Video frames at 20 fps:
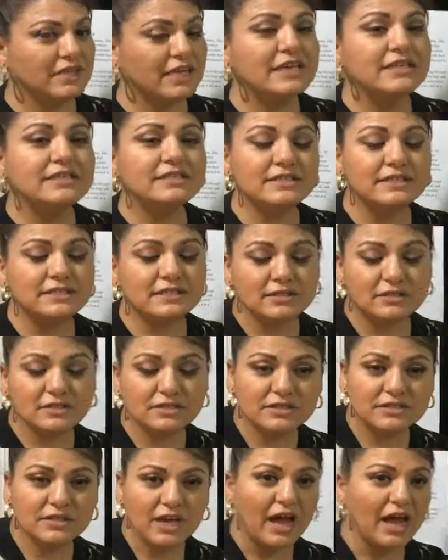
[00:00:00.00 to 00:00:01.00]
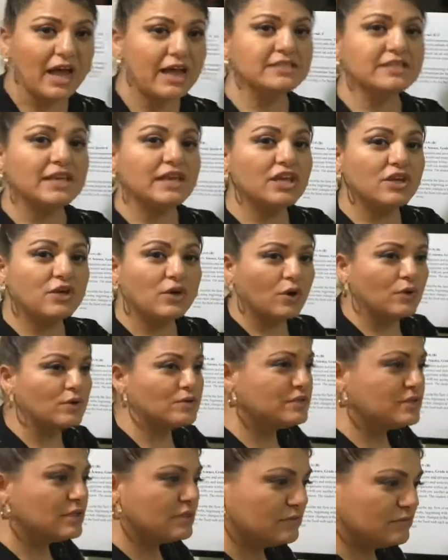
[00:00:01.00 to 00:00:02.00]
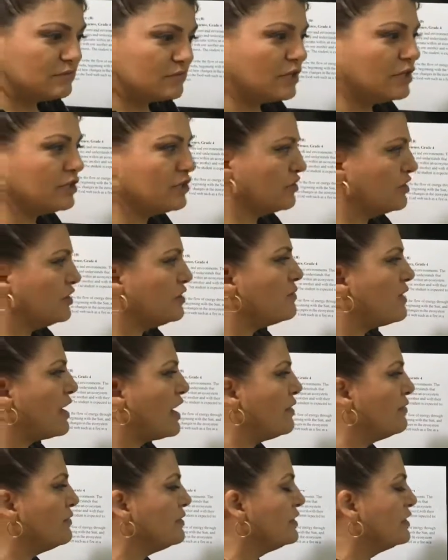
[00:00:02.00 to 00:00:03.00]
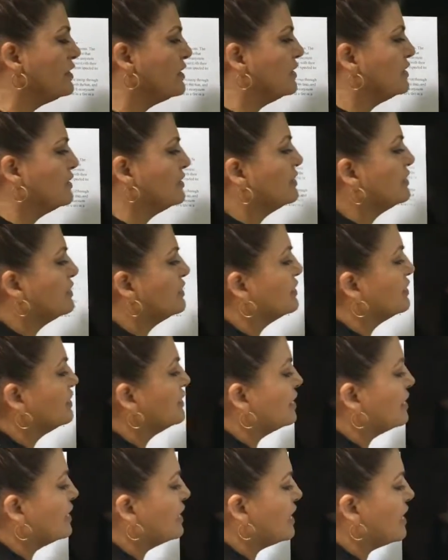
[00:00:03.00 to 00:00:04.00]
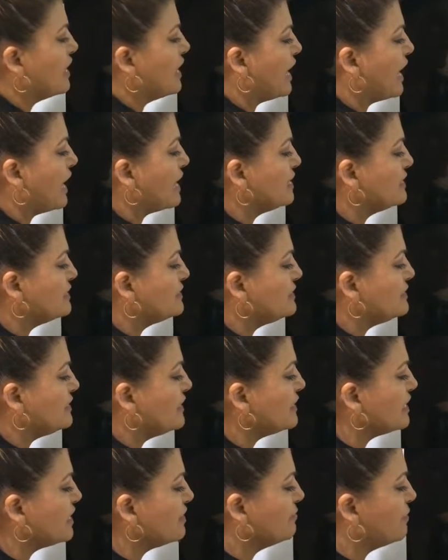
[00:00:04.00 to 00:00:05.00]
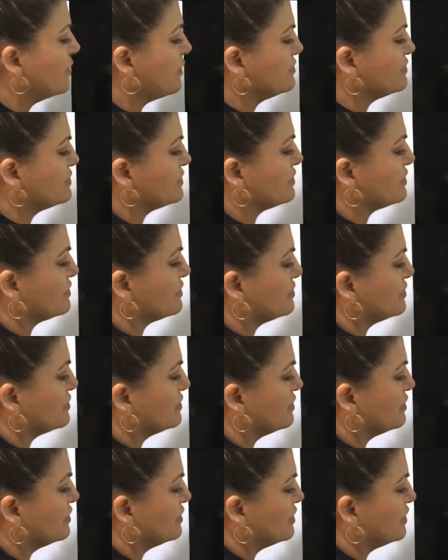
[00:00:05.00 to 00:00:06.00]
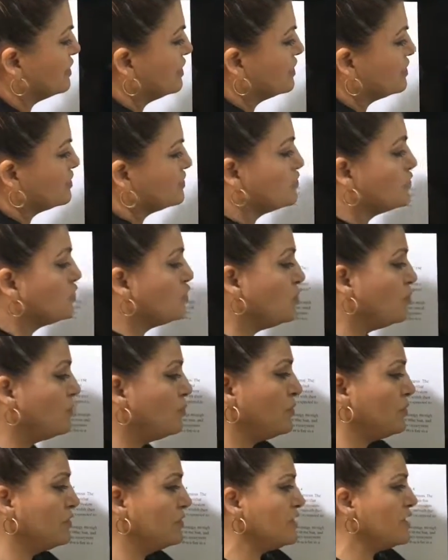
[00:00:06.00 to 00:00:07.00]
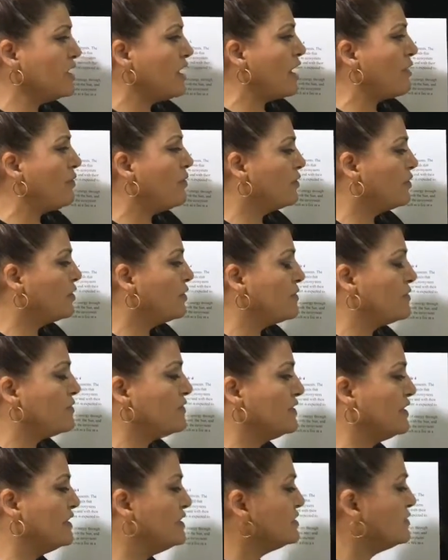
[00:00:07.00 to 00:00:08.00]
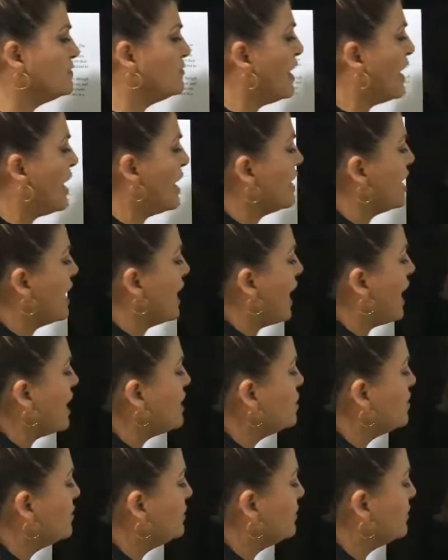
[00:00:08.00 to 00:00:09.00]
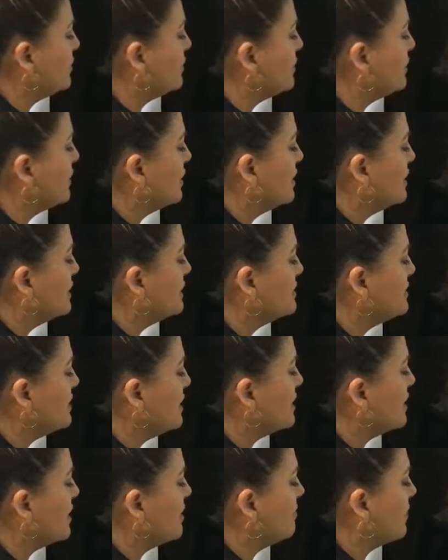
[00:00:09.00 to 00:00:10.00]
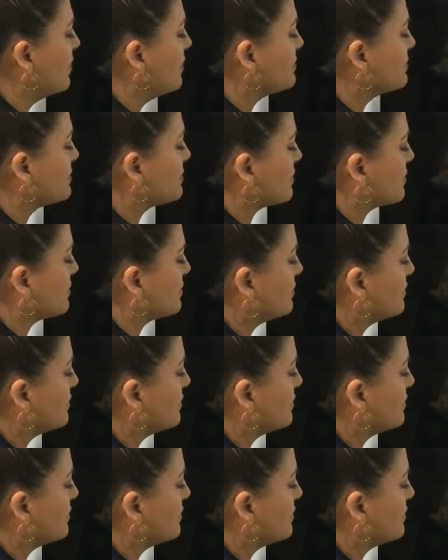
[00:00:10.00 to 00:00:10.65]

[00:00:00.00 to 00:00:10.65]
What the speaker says: It dies and it goes under the ground and it decomposes. So you put the arrow going this way and you put decomposer.